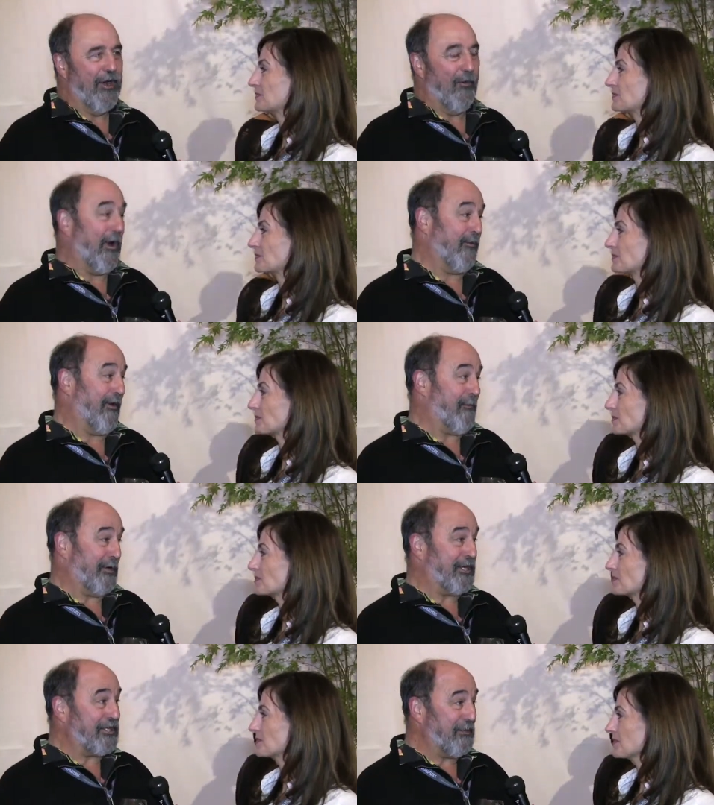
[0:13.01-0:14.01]
Speaker 1: one we've
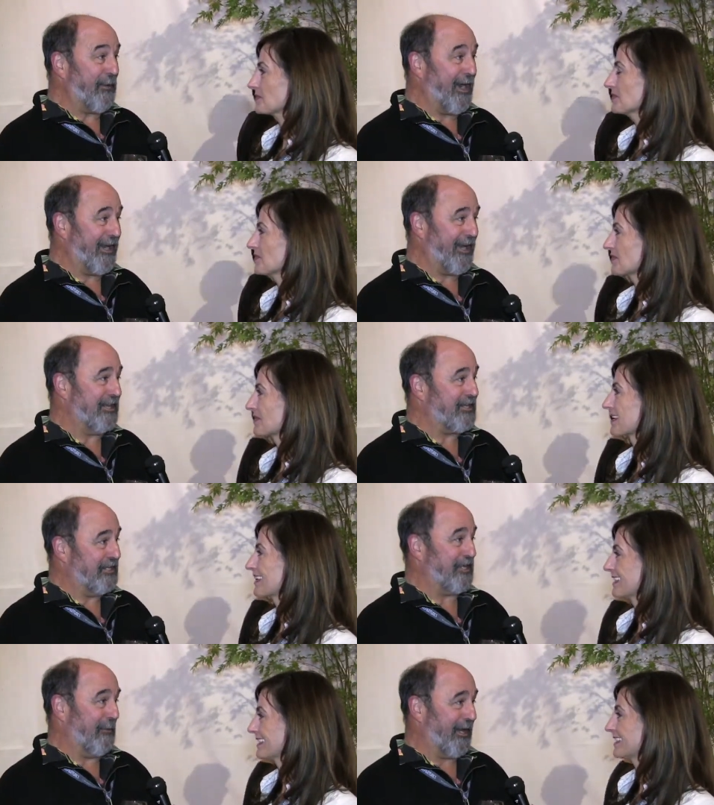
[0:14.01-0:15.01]
participated in since
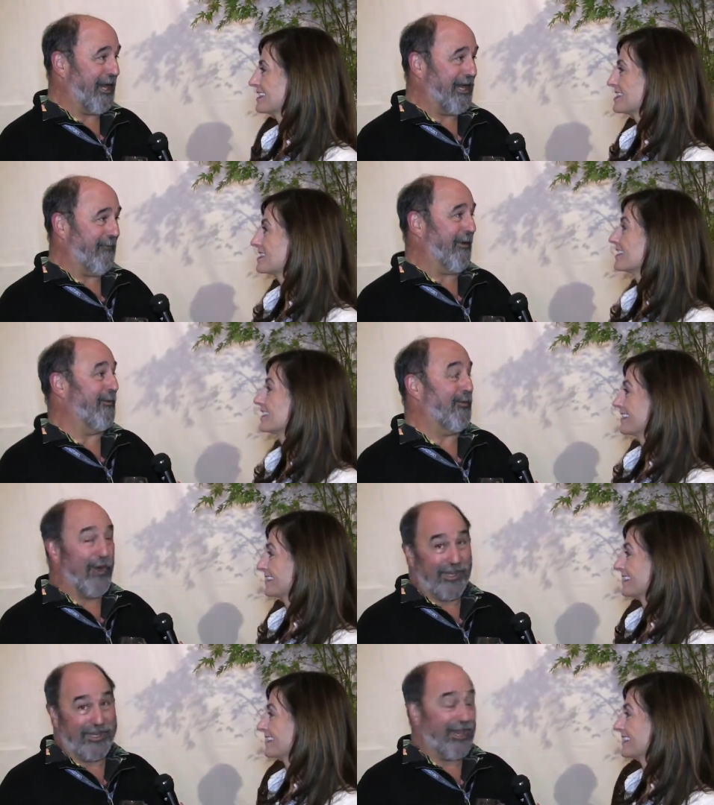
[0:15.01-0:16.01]
the beginning. We
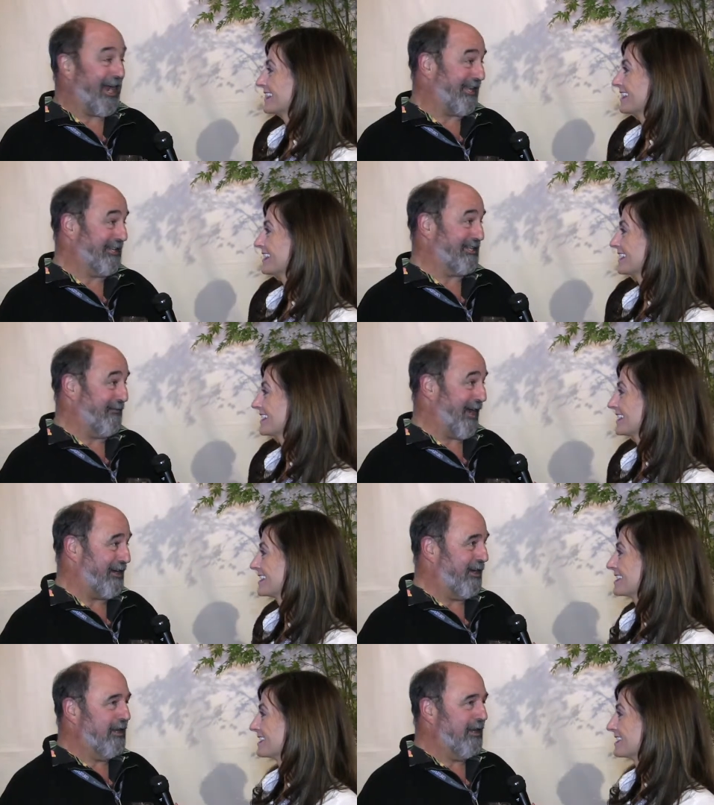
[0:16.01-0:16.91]
really like this event.